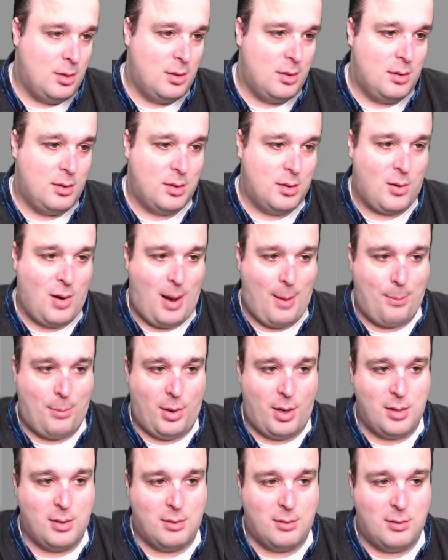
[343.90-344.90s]
the crop
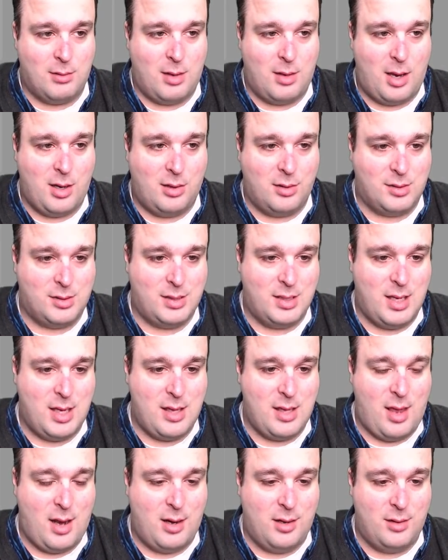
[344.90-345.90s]
button, and you'll see
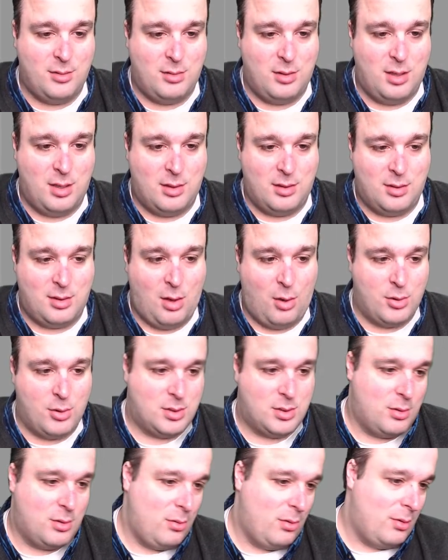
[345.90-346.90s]
that it goes
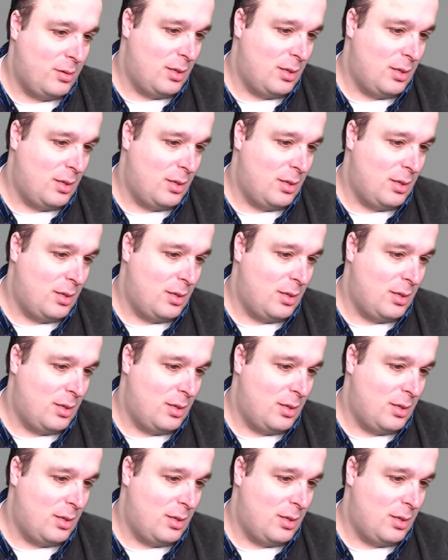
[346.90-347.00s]
through, and